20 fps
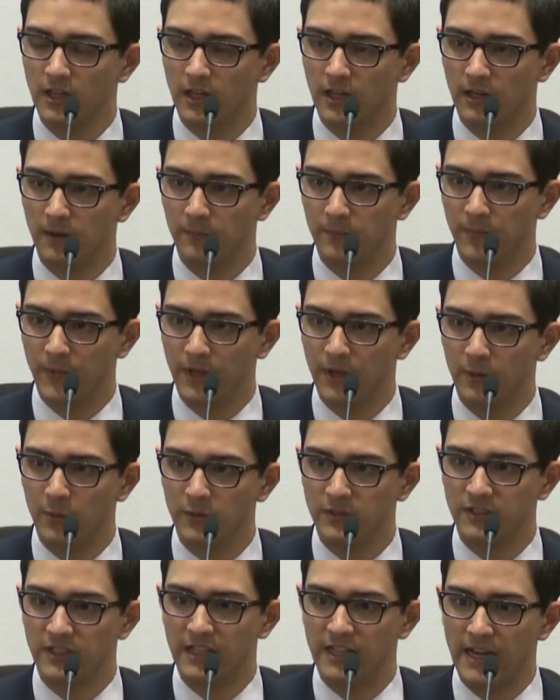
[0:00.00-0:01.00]
and it
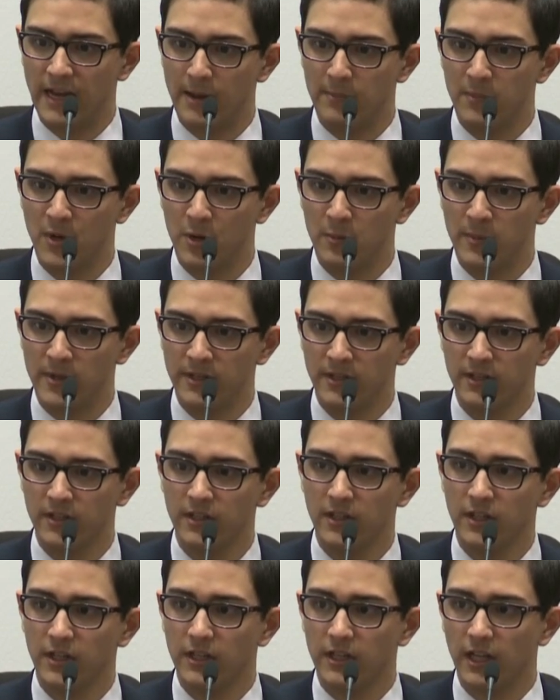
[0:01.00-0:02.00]
was in that moment
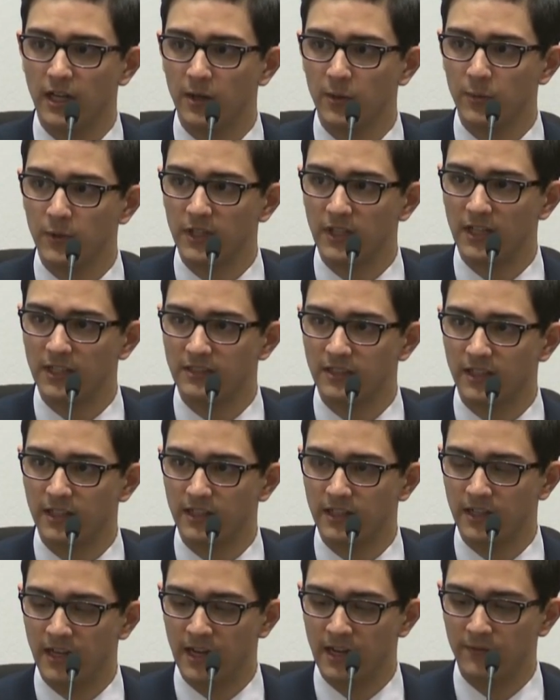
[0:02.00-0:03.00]
that I realized I
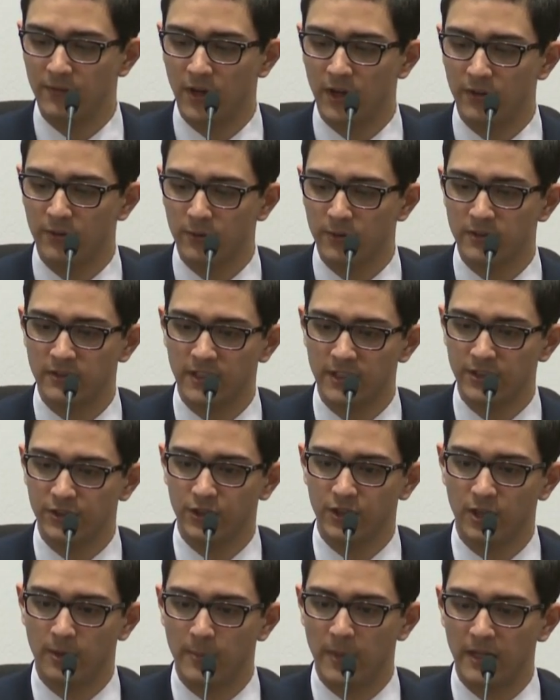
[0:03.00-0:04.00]
didn't have
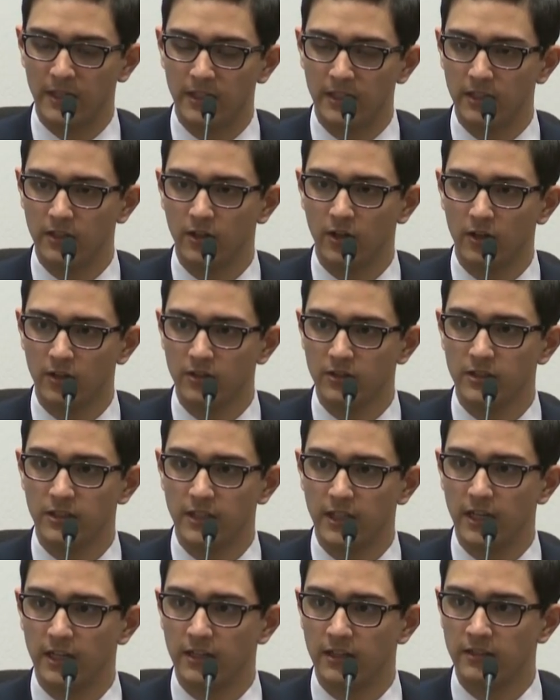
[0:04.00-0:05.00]
authorization on my key card to
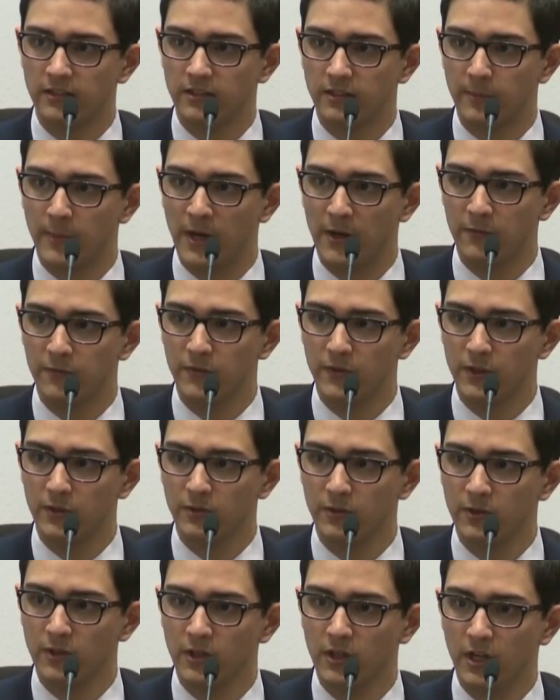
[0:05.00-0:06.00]
get into Mountain
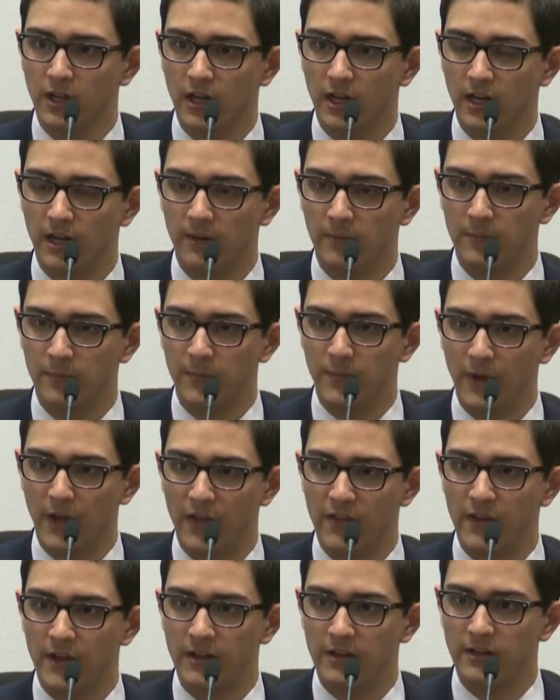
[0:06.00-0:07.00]
View. And
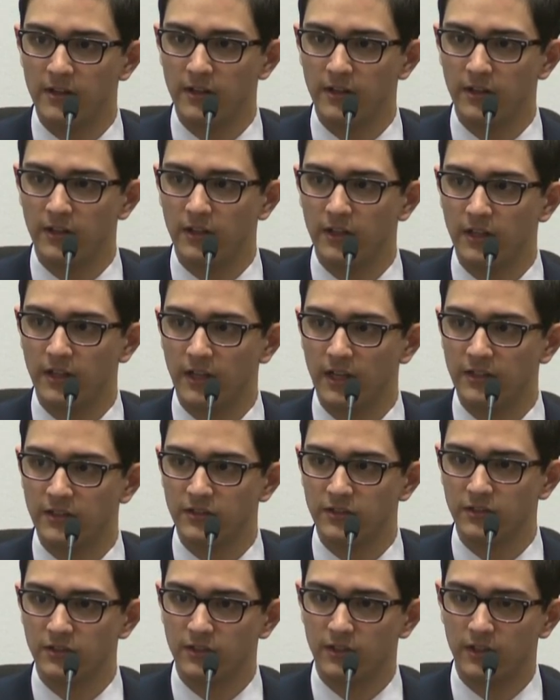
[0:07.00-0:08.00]
then
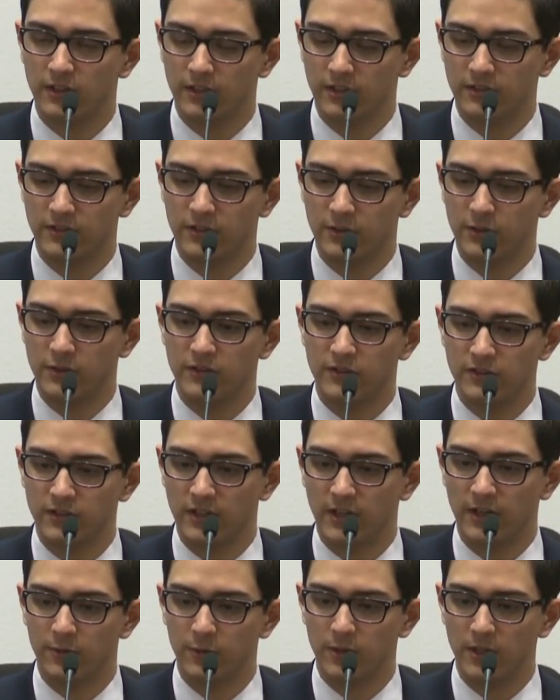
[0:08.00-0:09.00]
as soon as
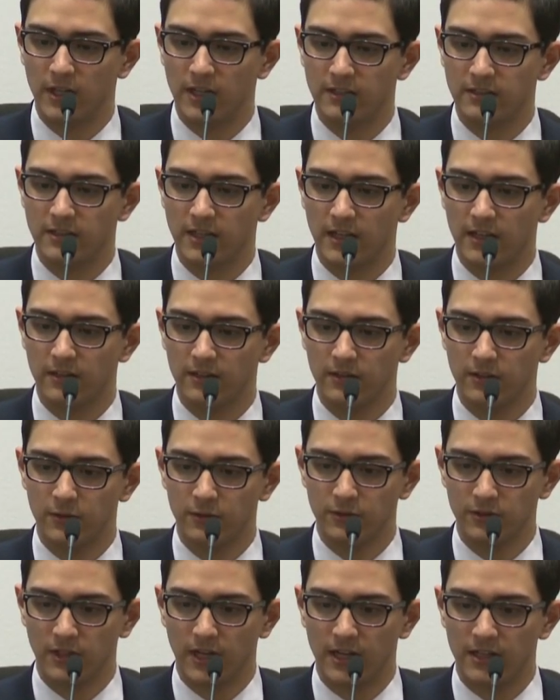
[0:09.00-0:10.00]
I realized that,
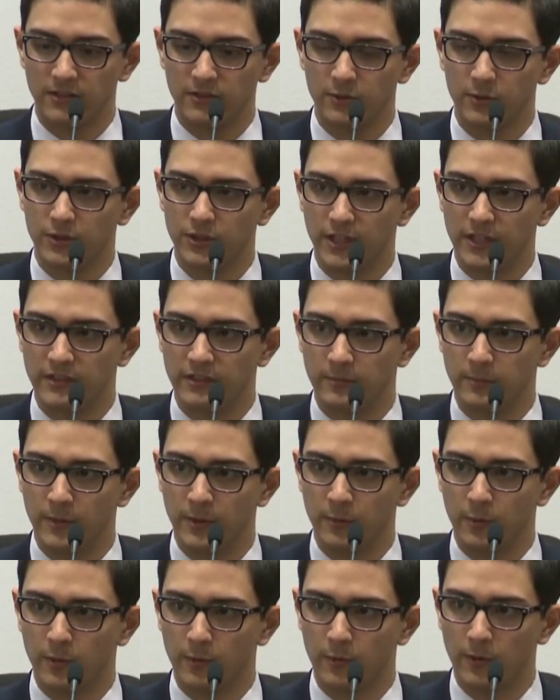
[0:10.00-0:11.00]
those guys who were chasing
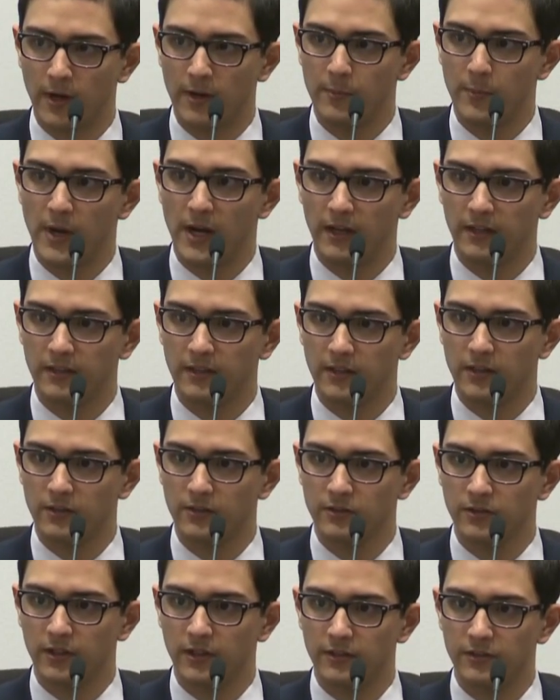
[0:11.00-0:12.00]
me were right back
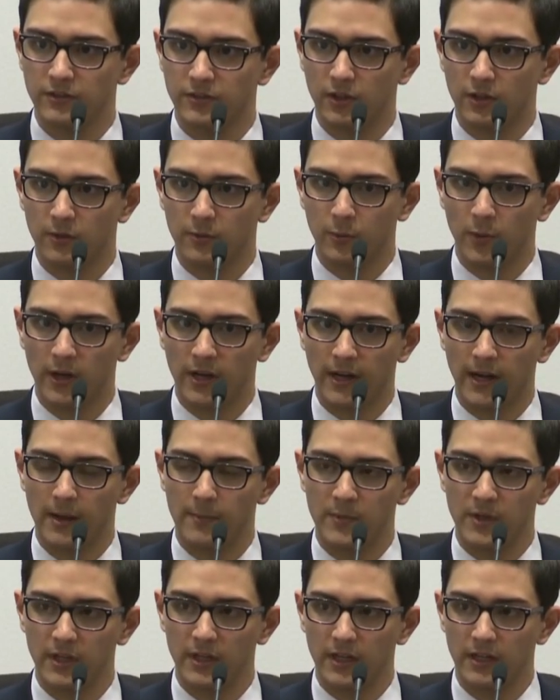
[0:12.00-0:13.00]
there and started running
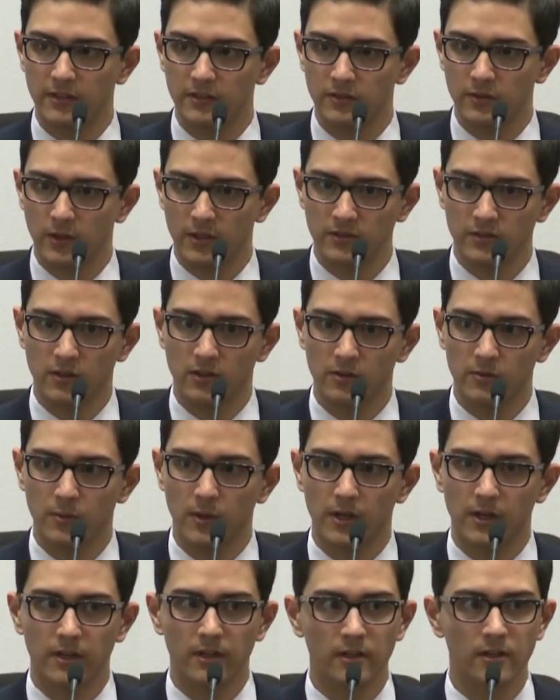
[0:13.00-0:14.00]
at me again, so I started
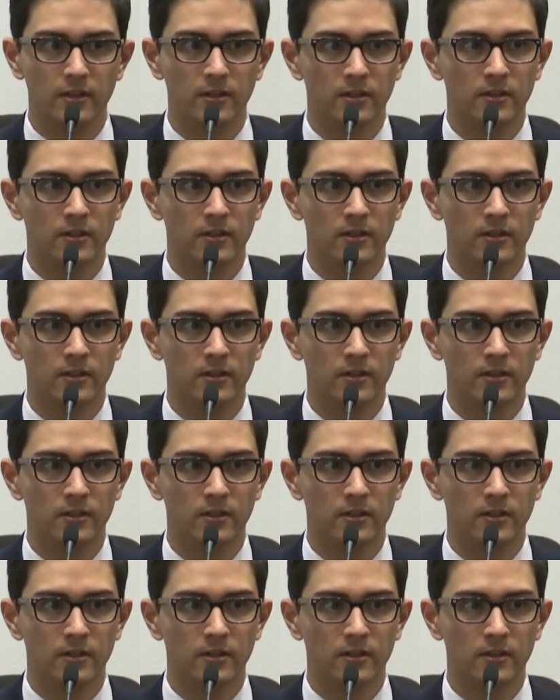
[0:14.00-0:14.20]
running.